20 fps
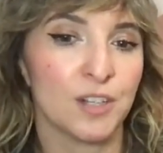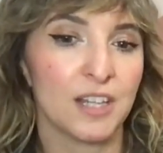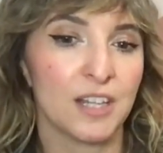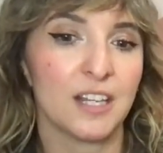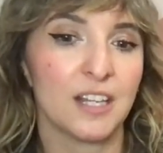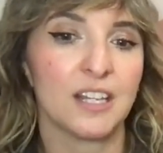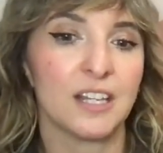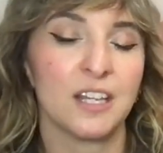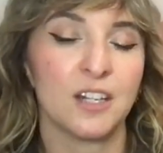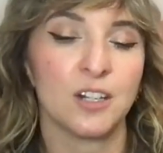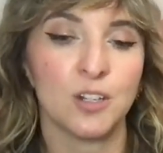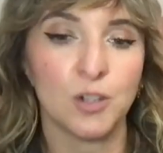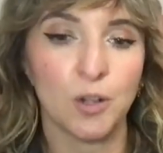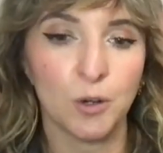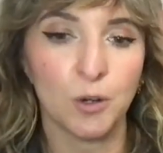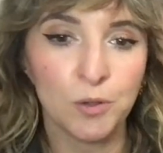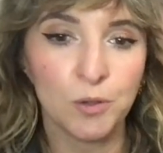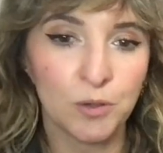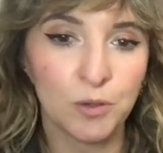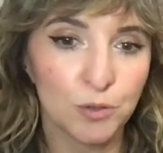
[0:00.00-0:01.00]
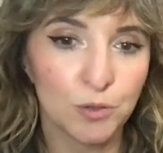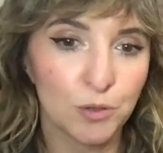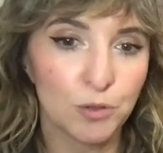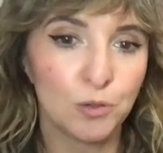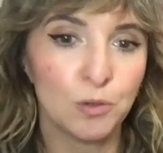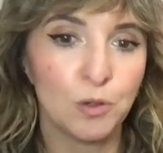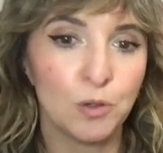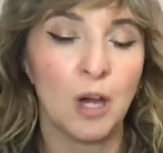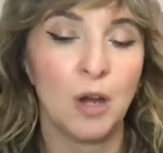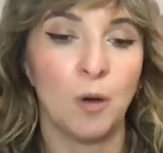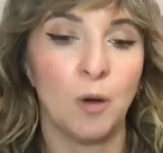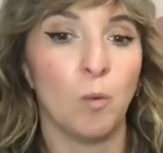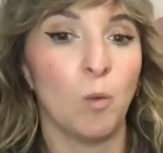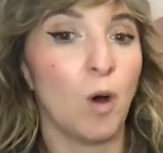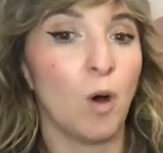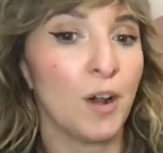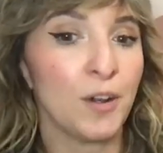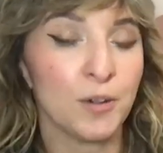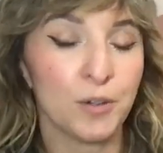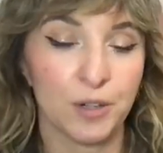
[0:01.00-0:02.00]
so that they can go through
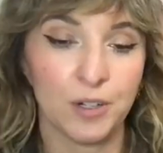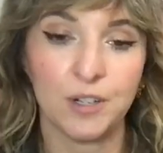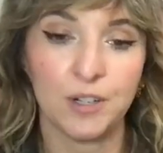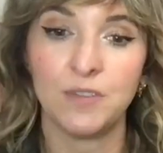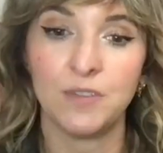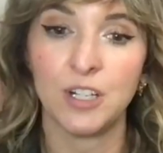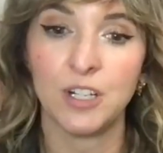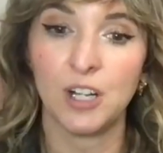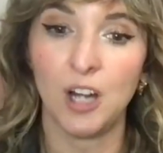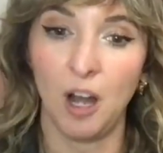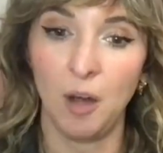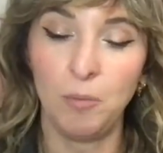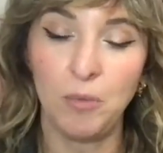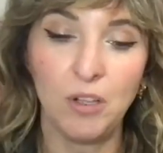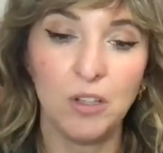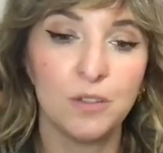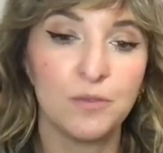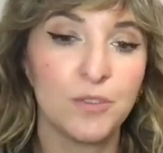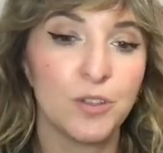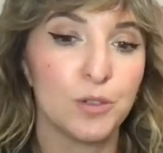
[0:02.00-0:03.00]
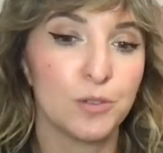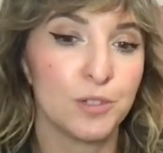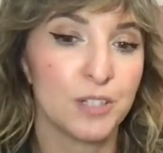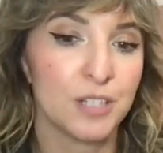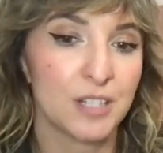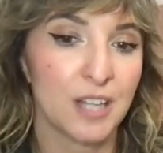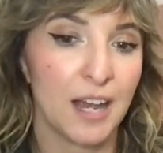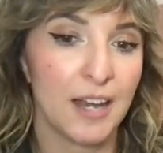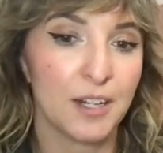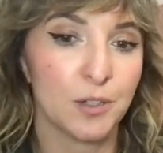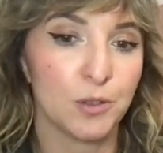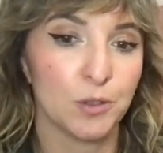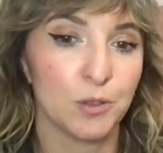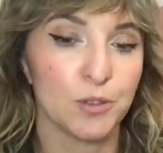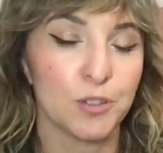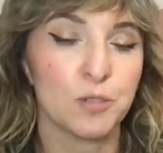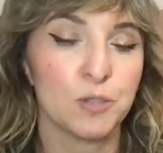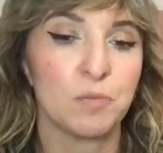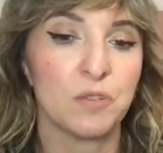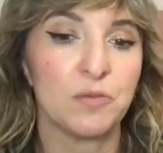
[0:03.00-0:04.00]
one or even a couple of those
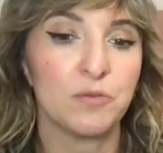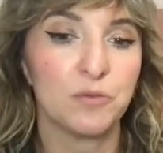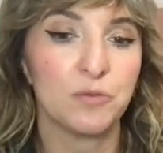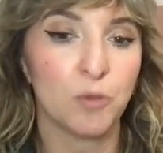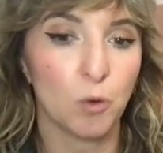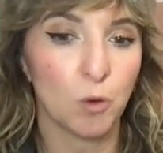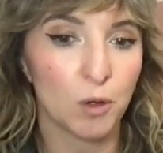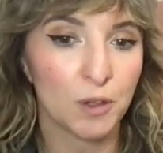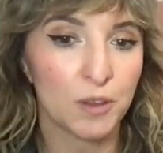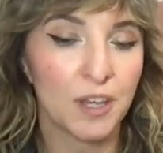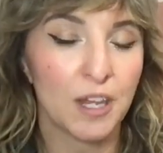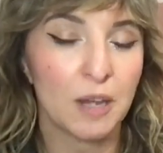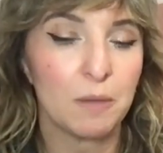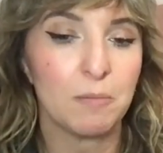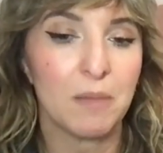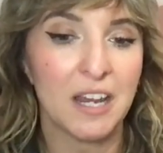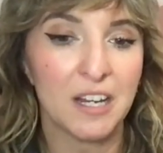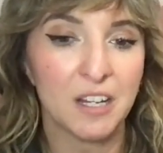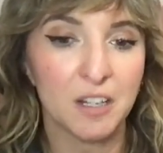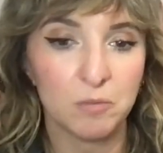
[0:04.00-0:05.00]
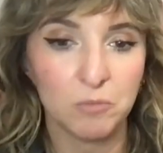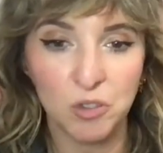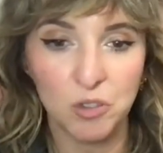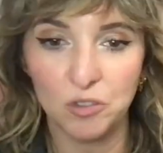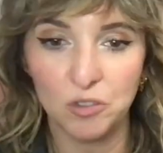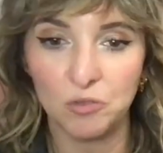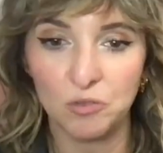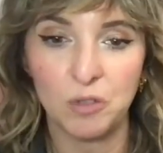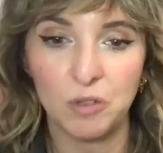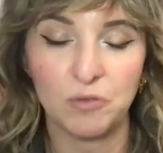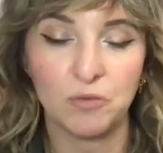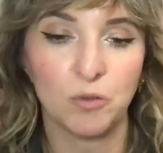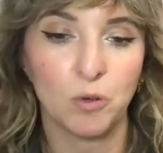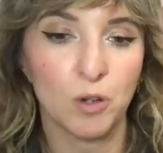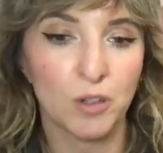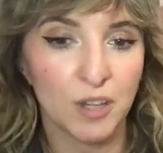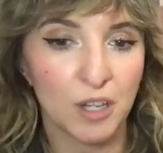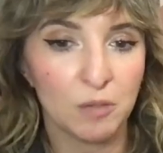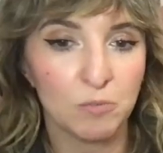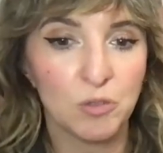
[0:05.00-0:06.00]
cycles before they make a move,
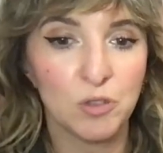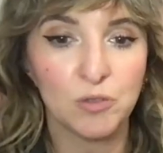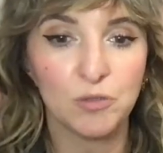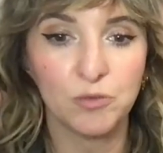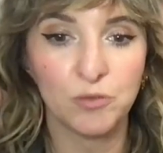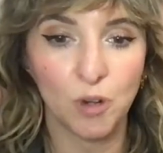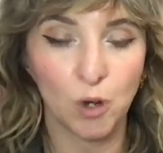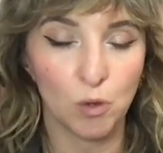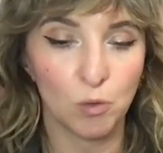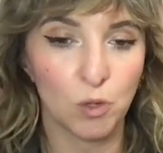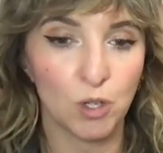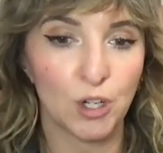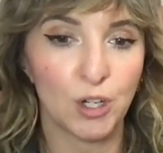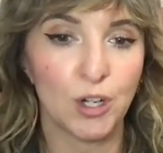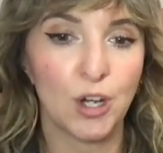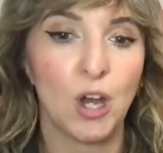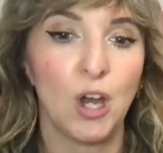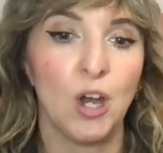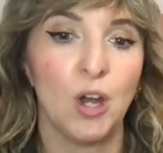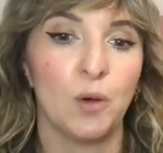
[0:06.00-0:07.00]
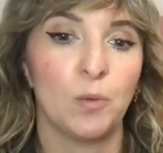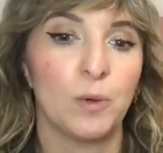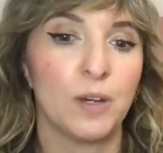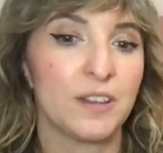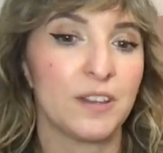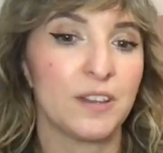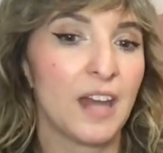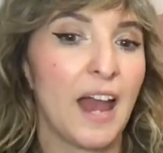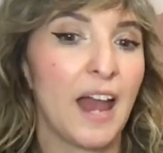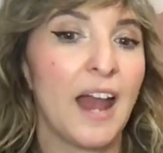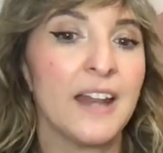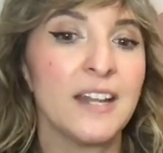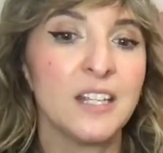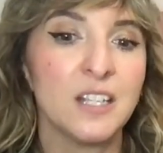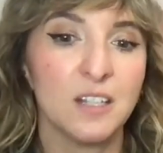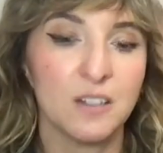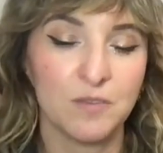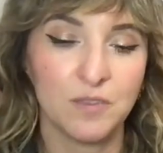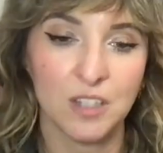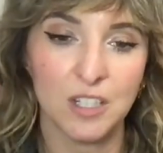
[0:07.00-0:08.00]
before they move forward with
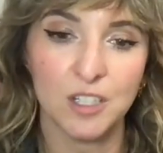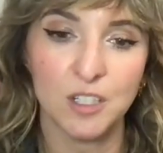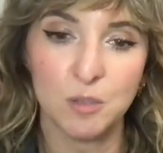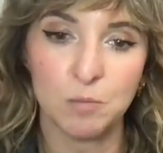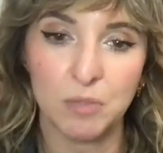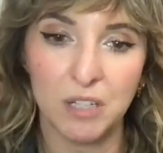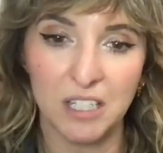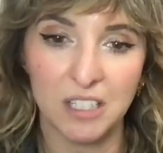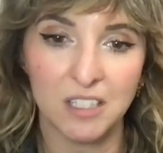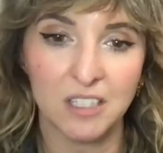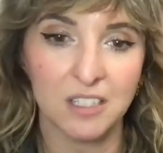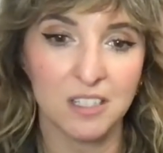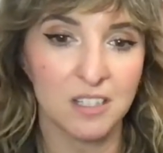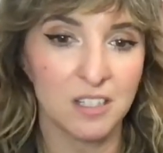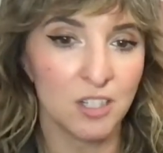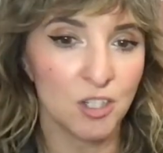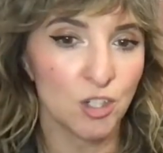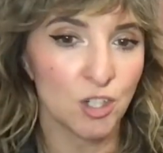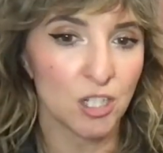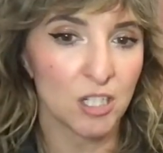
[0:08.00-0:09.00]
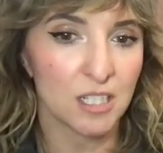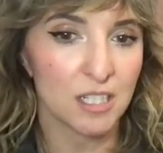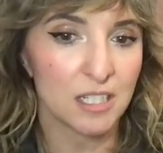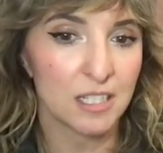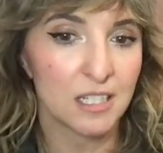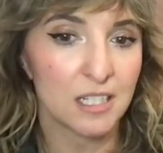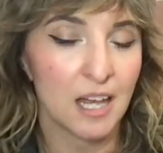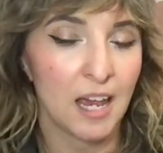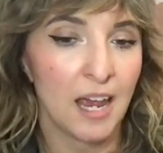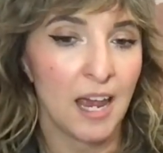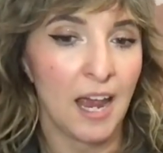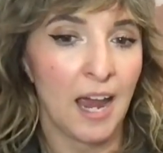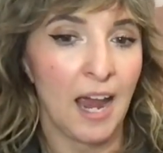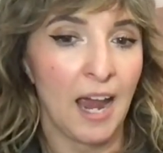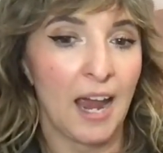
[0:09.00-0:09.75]
any of these big decisions.